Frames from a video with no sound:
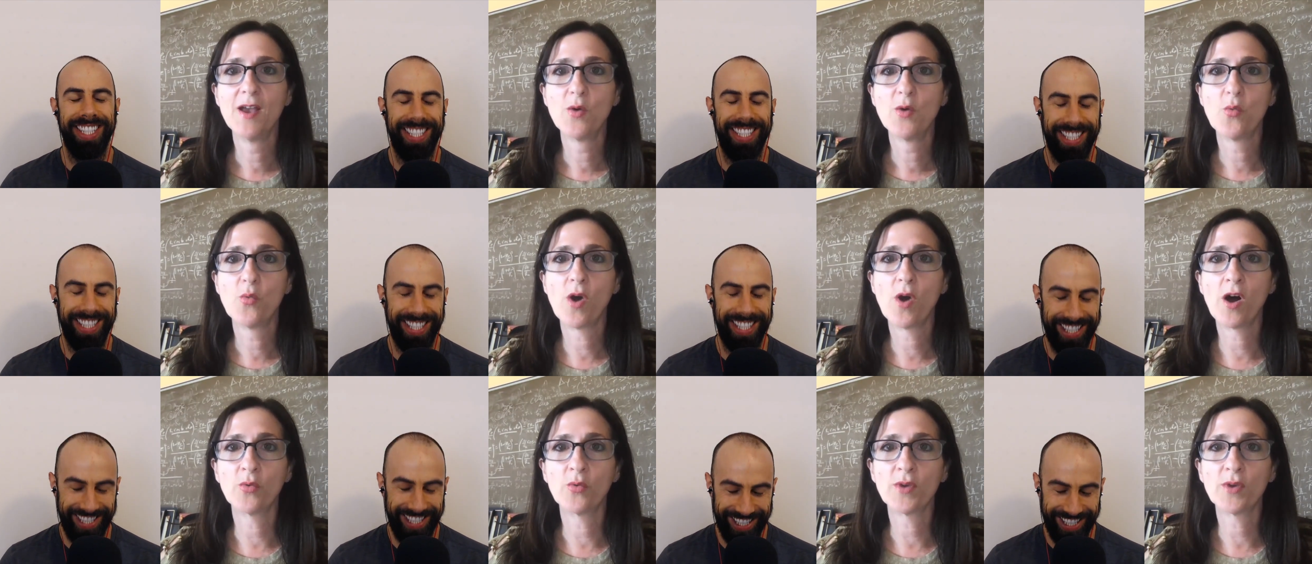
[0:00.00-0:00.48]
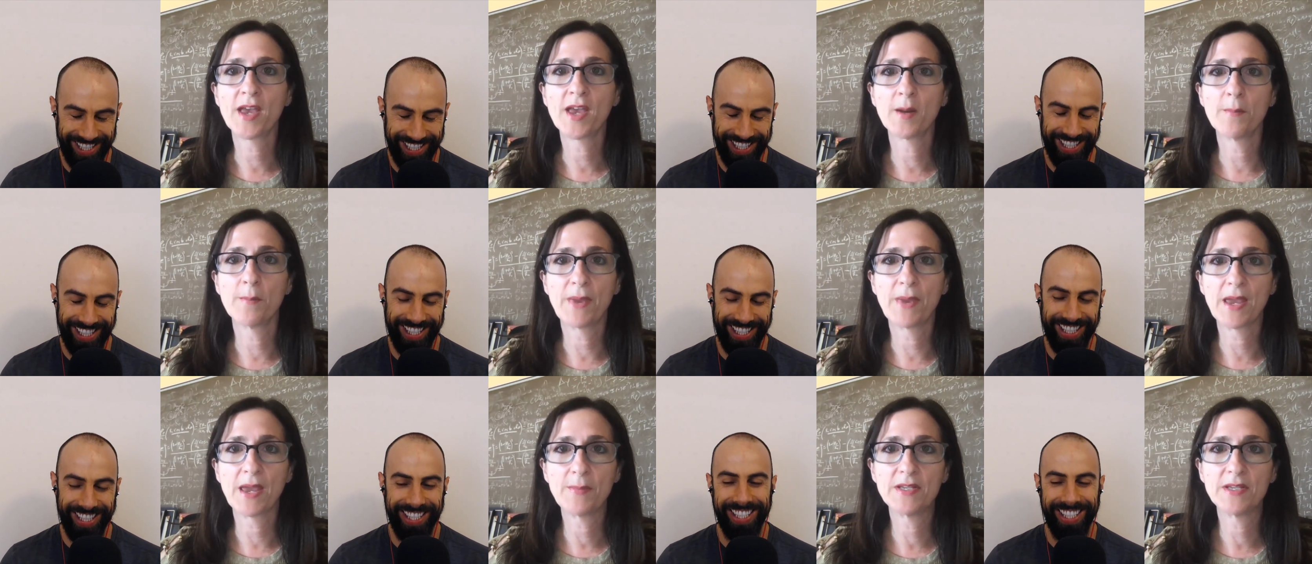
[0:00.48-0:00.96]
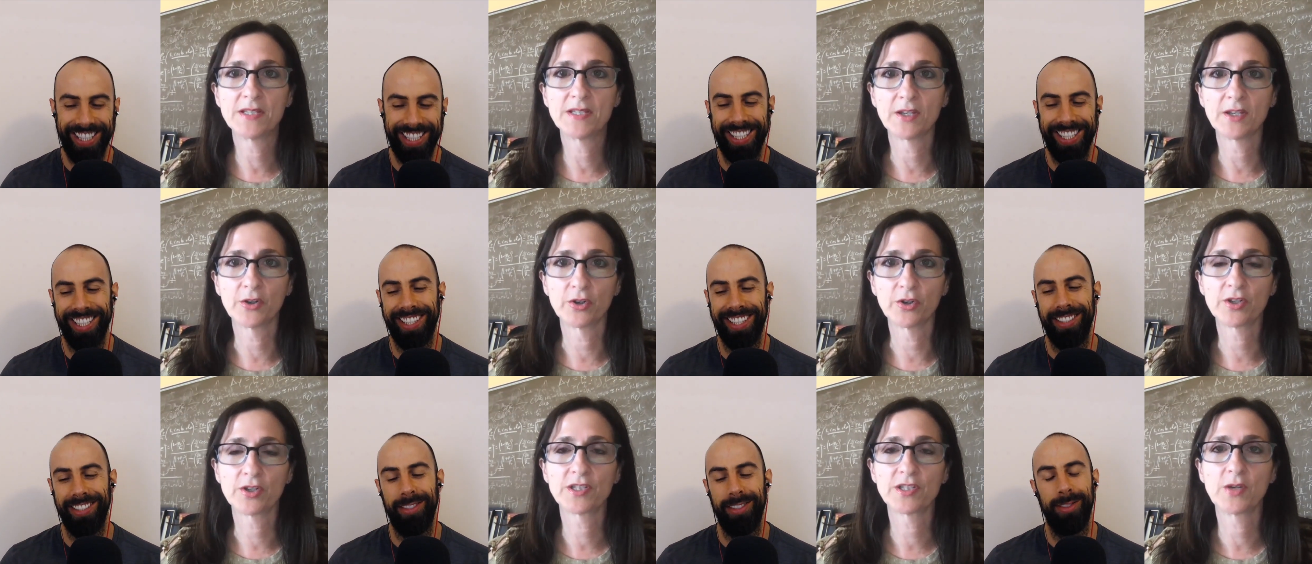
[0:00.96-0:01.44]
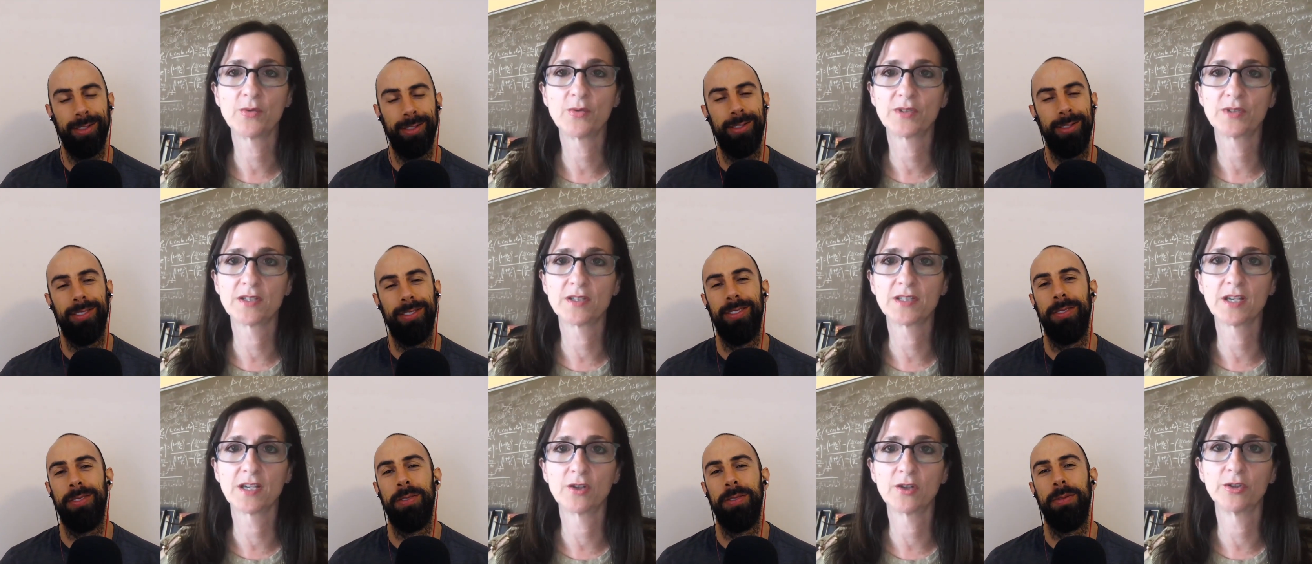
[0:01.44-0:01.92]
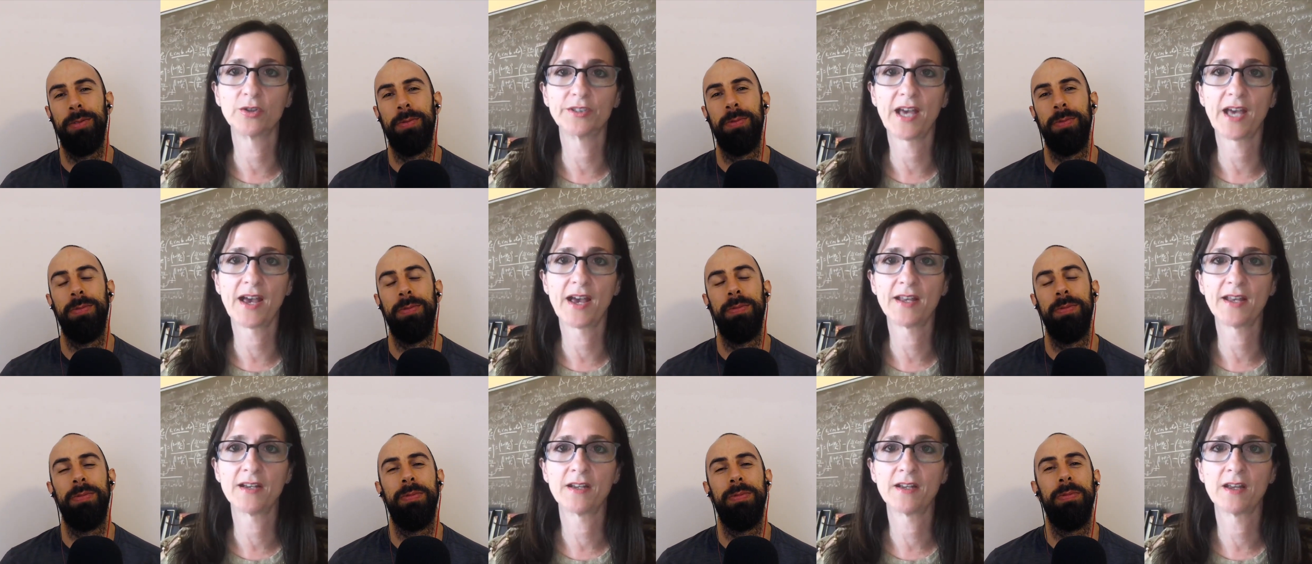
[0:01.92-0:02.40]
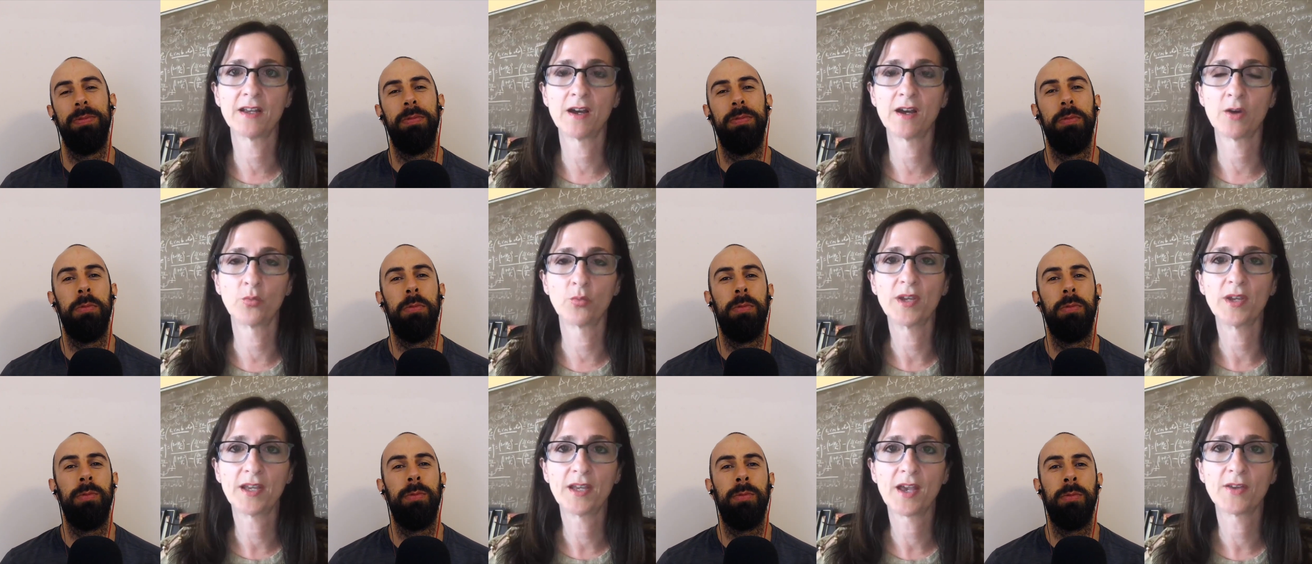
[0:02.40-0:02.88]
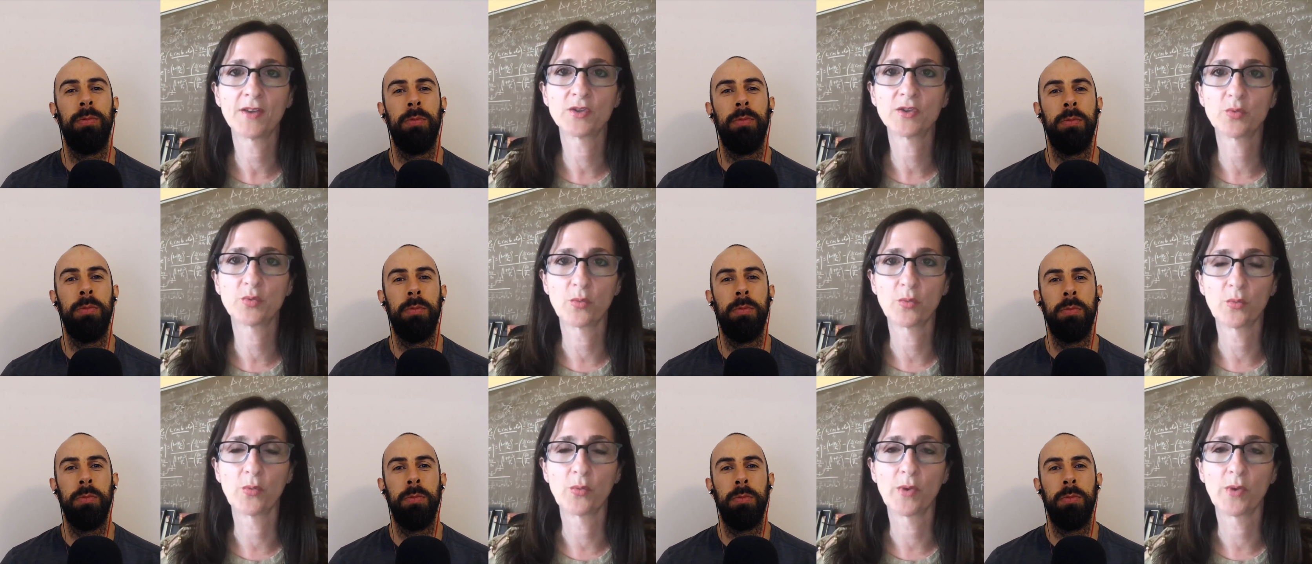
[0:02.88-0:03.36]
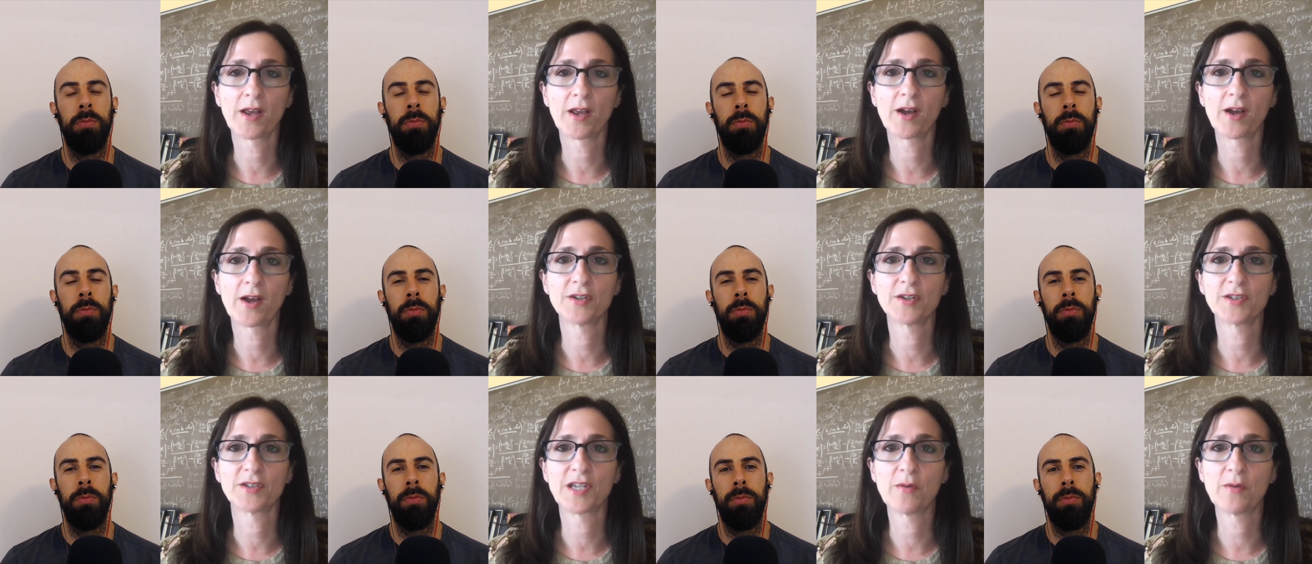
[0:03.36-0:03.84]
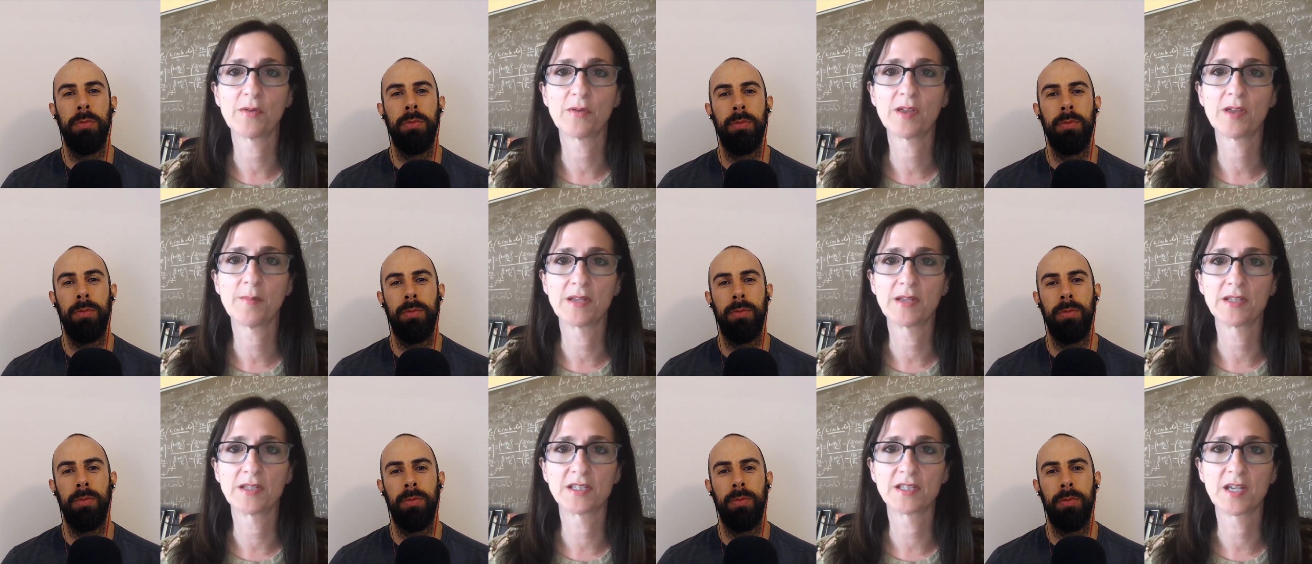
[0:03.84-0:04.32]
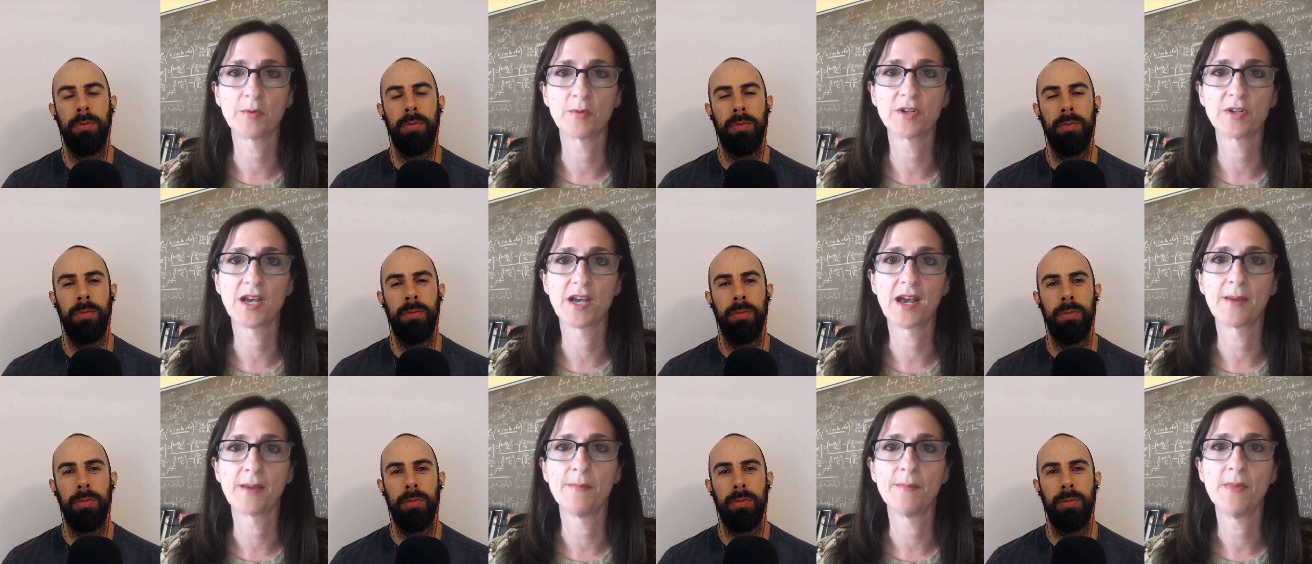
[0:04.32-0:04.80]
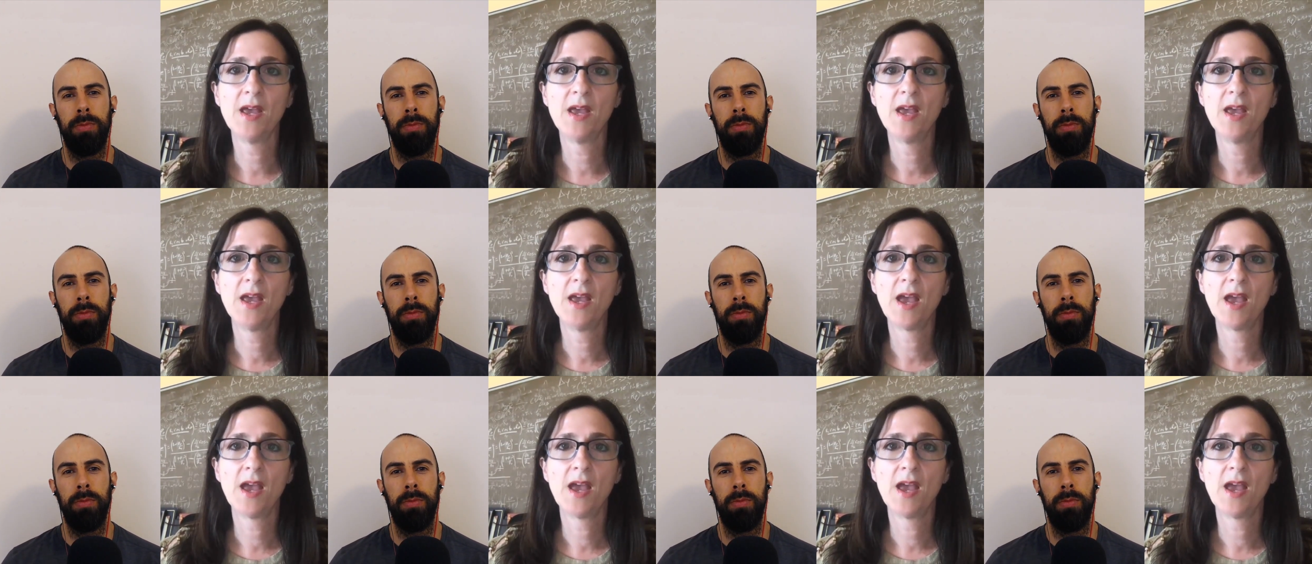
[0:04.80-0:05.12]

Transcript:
Speaker 1: Well, we had a babysitter because he was a single dad on weekends when, when I got to stay with him in summertime.